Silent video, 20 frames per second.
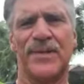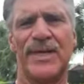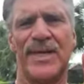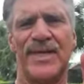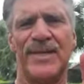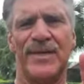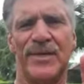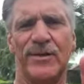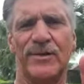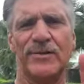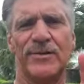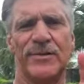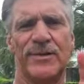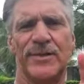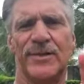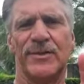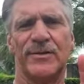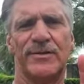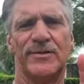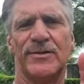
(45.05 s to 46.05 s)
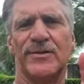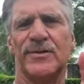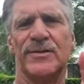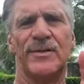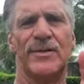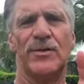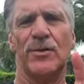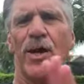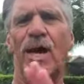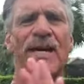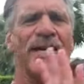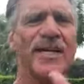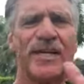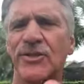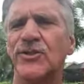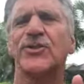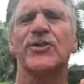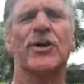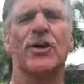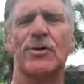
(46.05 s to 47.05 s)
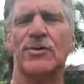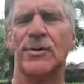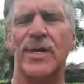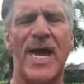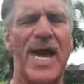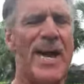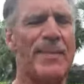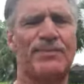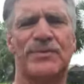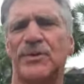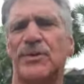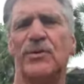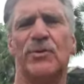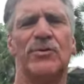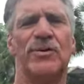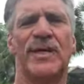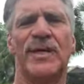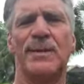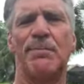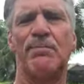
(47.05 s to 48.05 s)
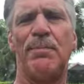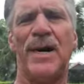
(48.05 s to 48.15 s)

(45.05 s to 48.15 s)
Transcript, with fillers: and there's, there's a lot of concern, absolutely.